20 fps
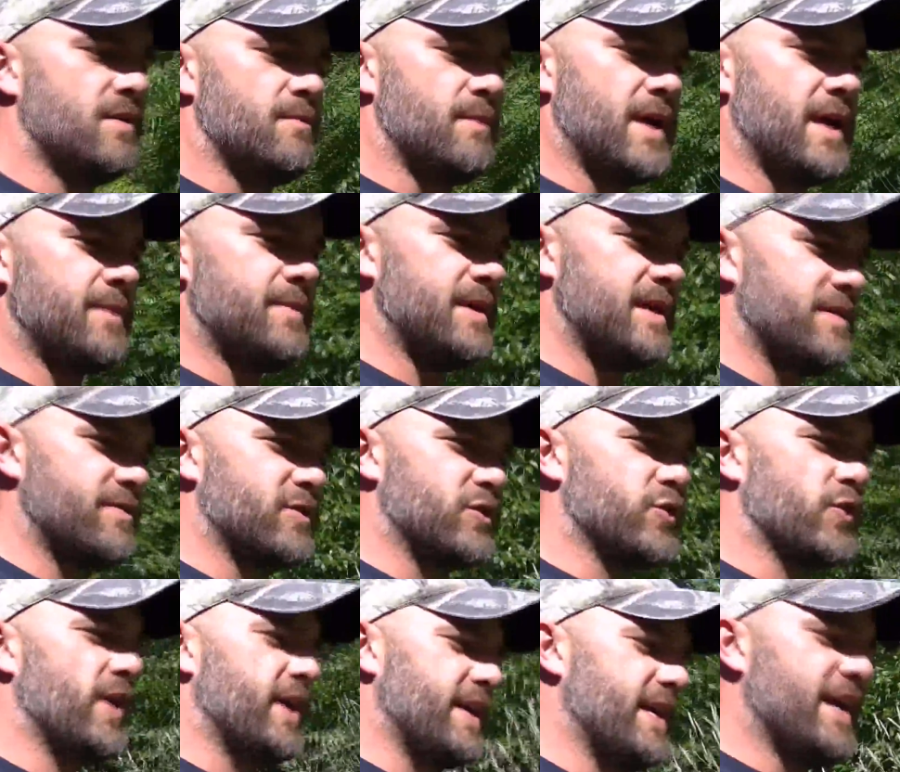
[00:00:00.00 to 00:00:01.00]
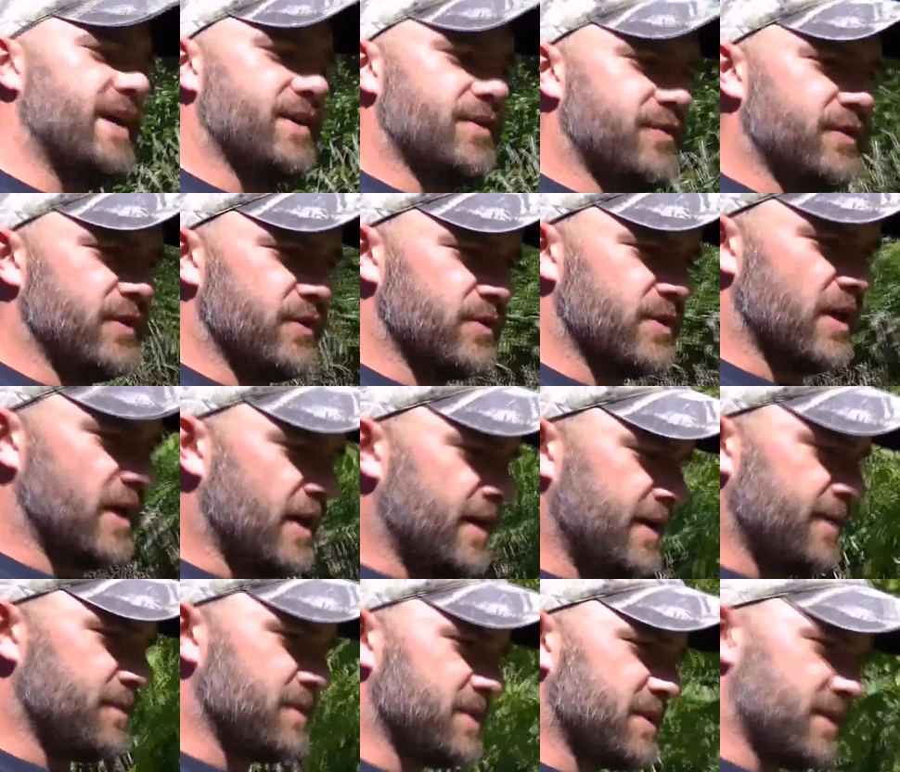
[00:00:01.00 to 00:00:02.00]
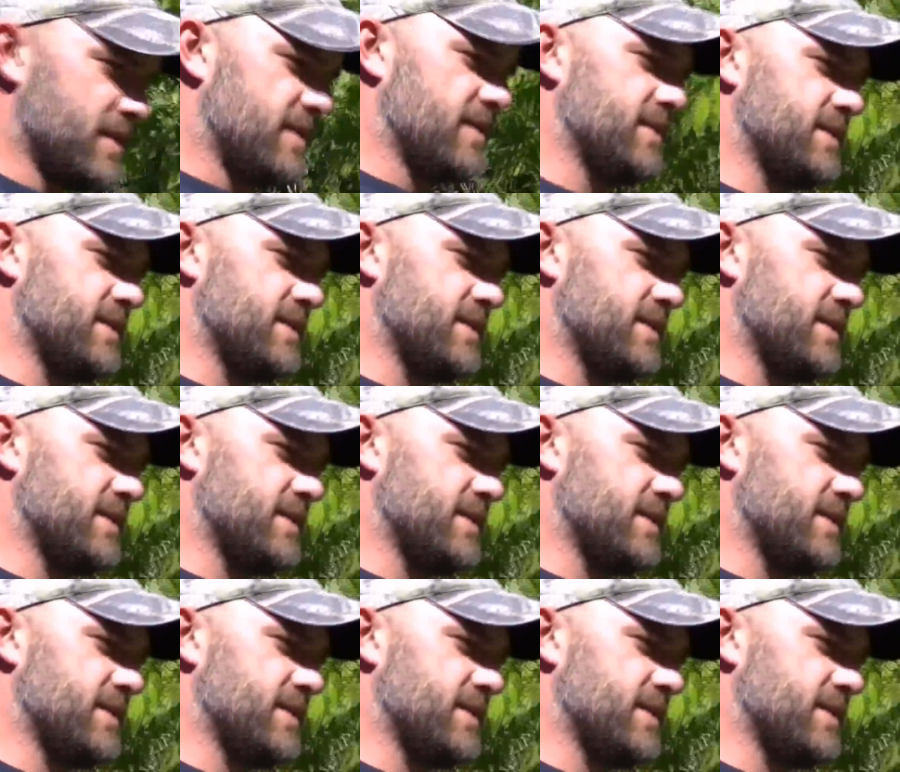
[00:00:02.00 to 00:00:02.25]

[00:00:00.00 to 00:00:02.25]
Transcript: maybe even tried out a few times.